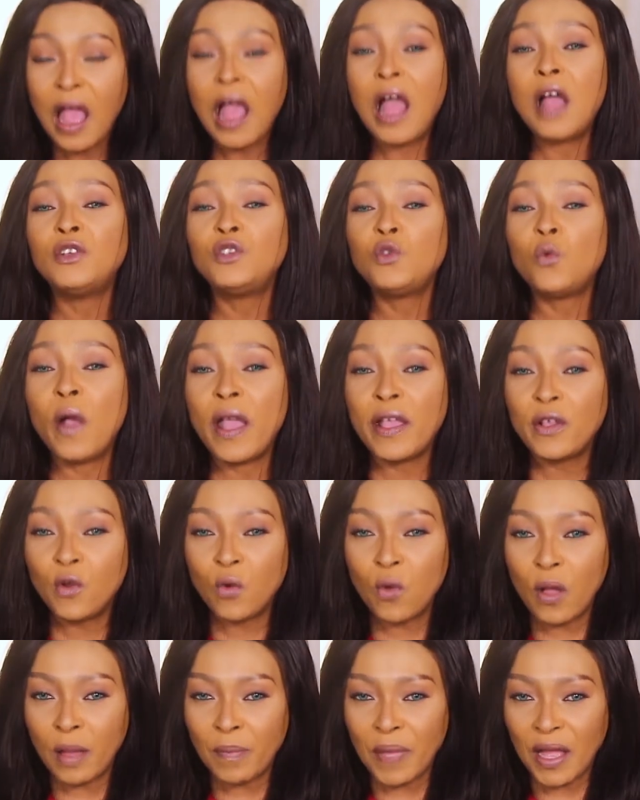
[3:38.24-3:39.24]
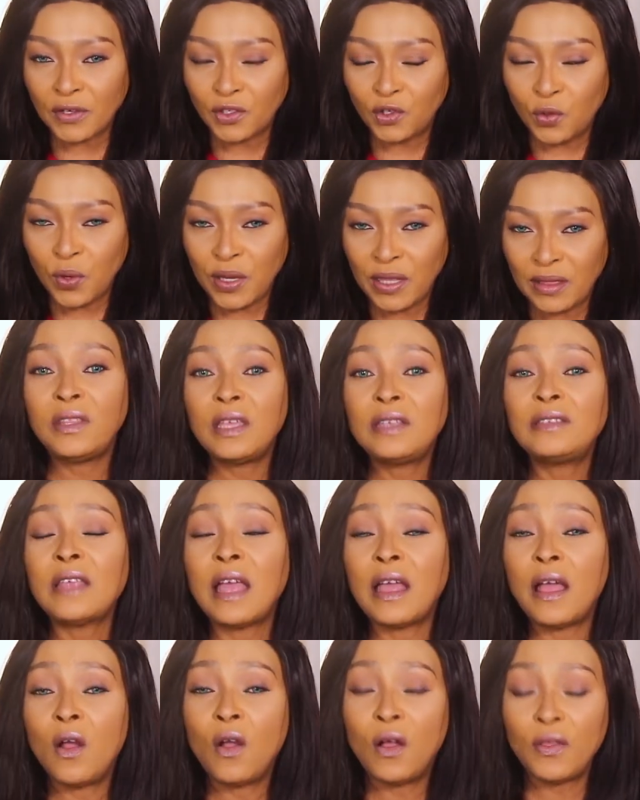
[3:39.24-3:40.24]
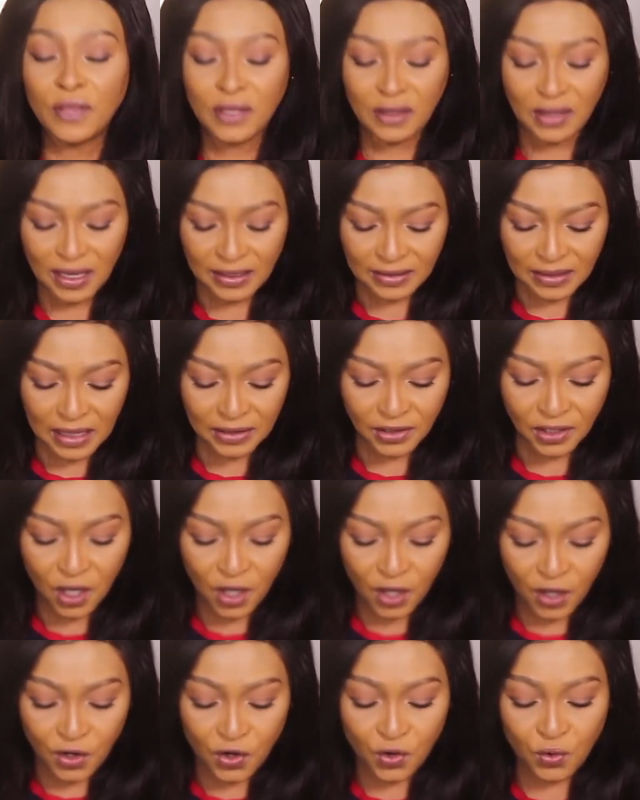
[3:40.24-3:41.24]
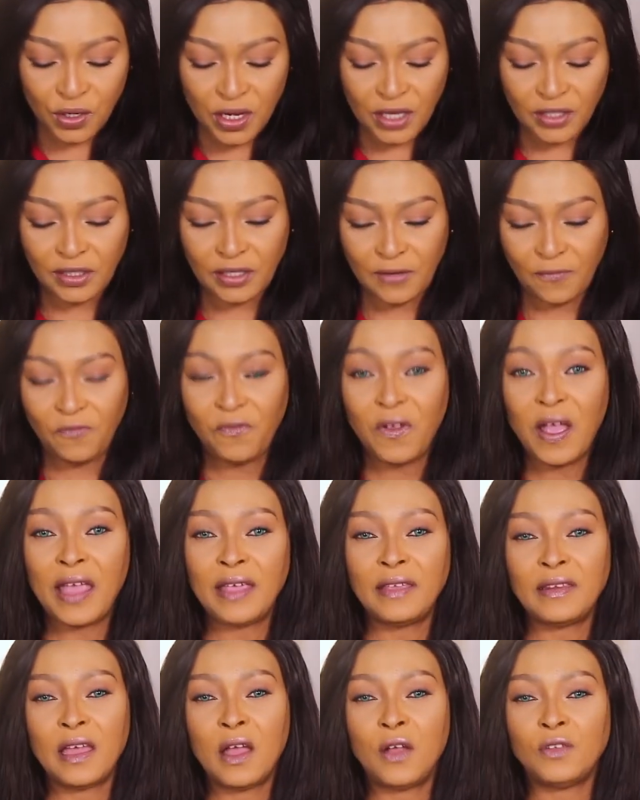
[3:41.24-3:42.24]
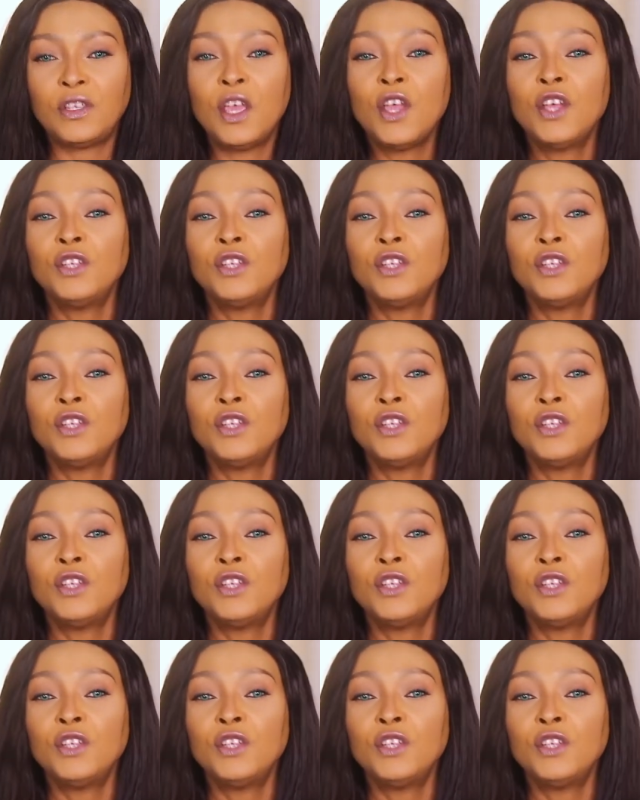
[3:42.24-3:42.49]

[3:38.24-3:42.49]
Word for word: How do I go about doing that? These are all the things that you need to find